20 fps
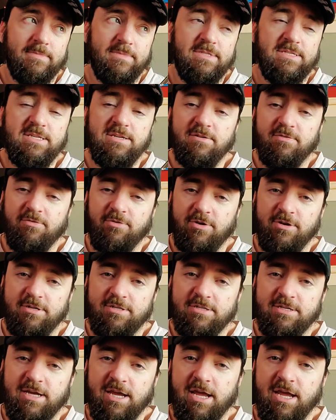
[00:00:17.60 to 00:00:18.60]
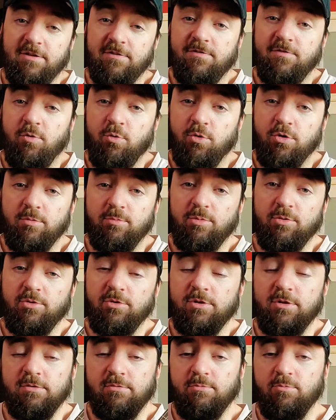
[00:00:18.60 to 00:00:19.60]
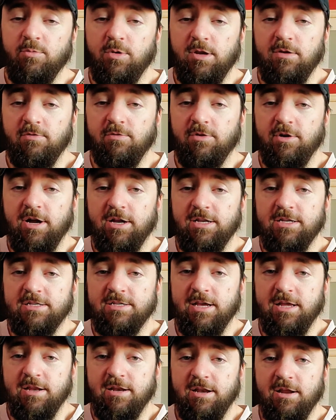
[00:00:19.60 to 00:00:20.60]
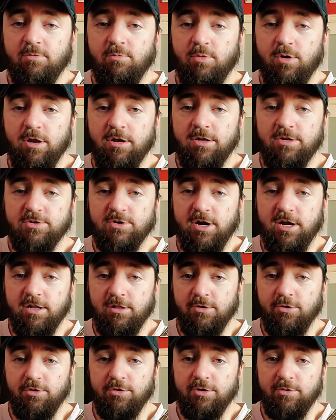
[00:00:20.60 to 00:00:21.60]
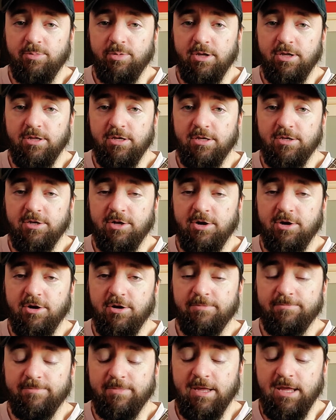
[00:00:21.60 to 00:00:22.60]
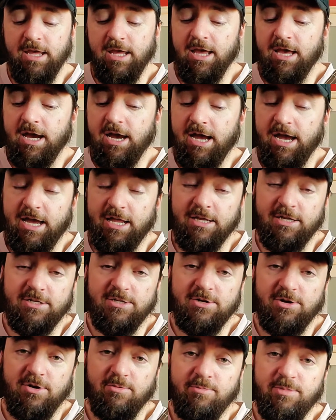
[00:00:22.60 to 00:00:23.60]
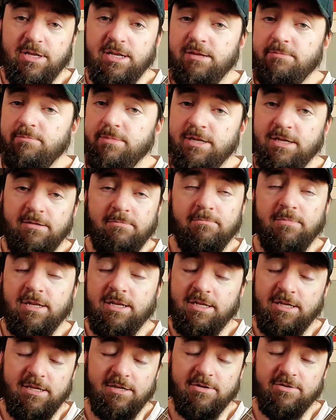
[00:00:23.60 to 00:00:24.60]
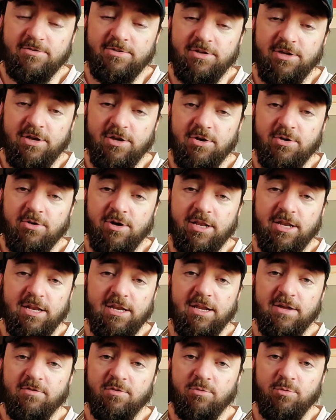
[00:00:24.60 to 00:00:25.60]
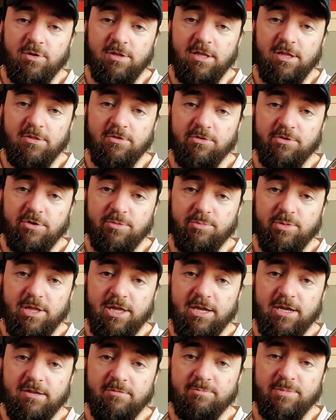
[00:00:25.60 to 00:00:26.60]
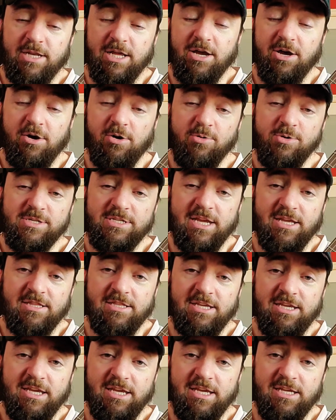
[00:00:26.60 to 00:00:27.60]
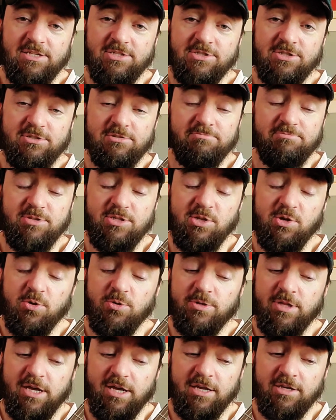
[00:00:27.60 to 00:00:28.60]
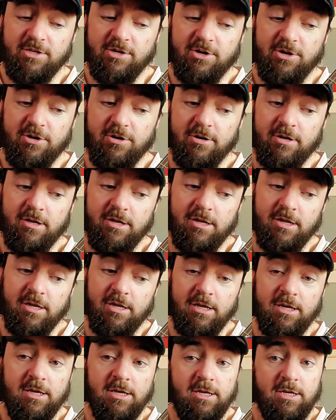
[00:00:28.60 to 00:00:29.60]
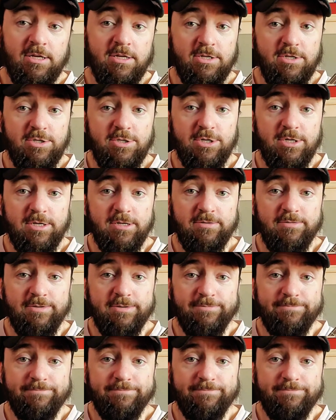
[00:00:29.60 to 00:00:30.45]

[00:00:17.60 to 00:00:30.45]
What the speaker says: different and affordable whenever I decided I wanted to try to learn to play the guitar. I had a guitar many years ago and I never really learned to play it, but I always had the itch. Sold that guitar. Shouldn't have.